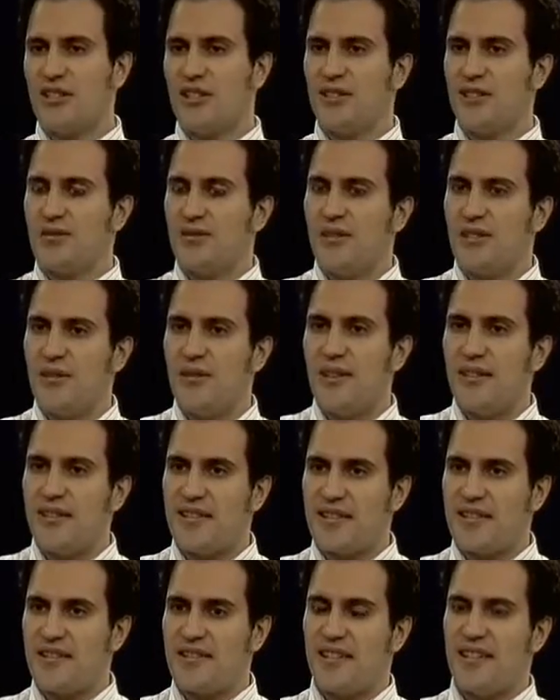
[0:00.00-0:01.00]
Also, the
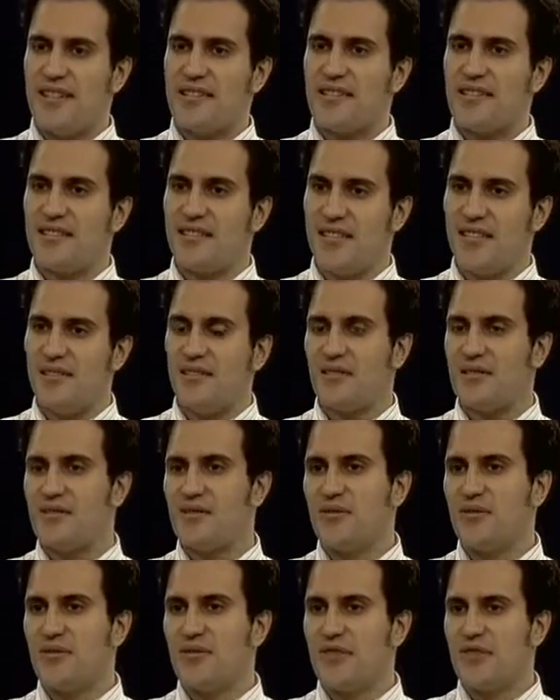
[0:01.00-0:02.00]
U.S. has set
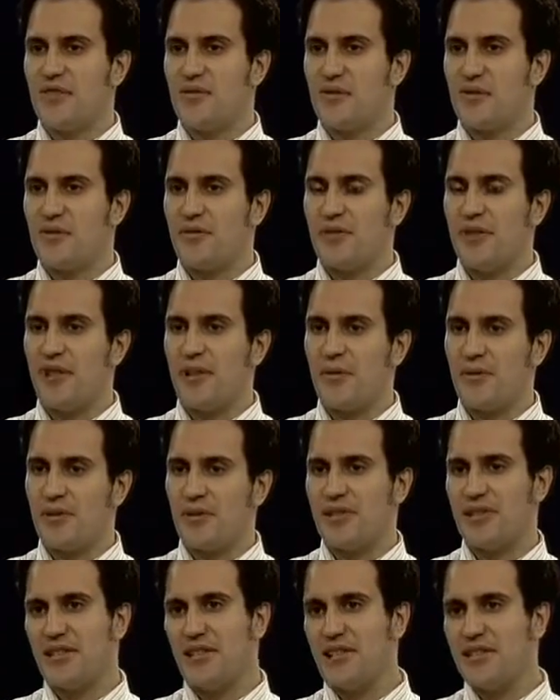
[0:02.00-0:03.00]
standards for industrial
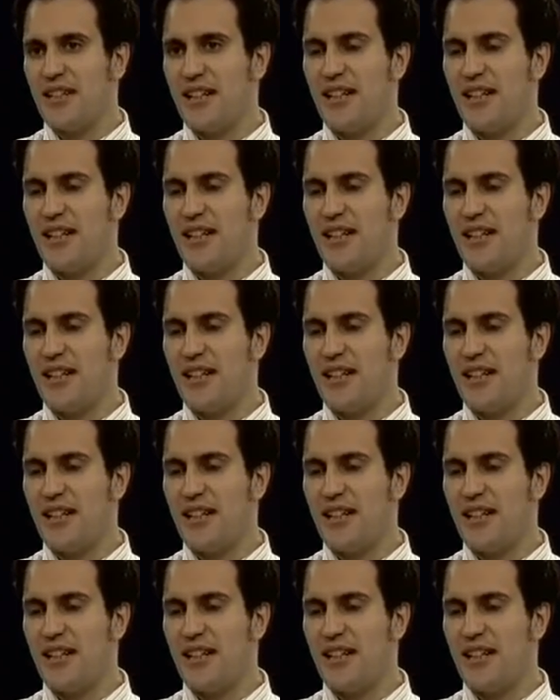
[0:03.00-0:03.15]
development